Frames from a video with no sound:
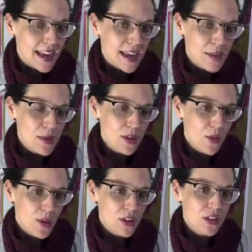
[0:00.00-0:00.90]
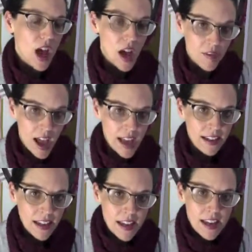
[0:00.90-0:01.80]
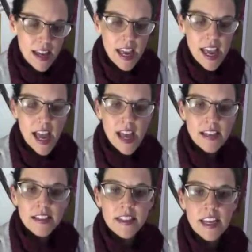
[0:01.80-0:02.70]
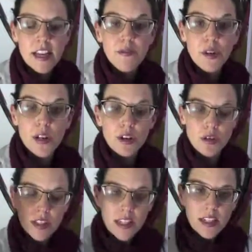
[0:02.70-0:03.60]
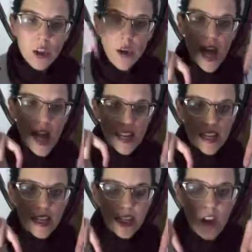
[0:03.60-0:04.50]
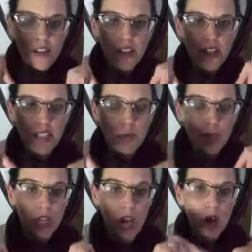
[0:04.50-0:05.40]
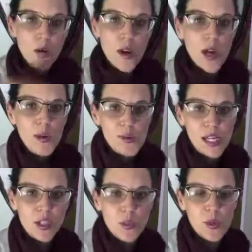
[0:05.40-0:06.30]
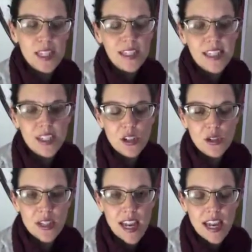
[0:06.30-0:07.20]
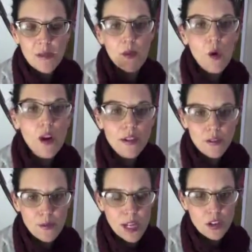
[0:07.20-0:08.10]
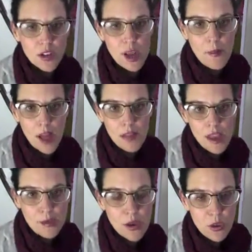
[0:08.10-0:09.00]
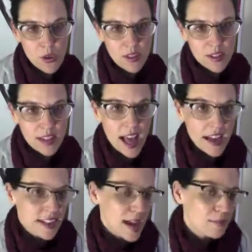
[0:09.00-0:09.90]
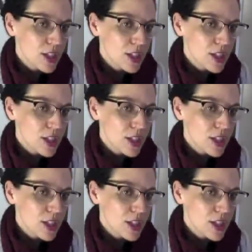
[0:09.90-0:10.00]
an AP course online. And if you're interested, go ahead and click on the links below, which will lead you to getting more information about the AP courses that I'm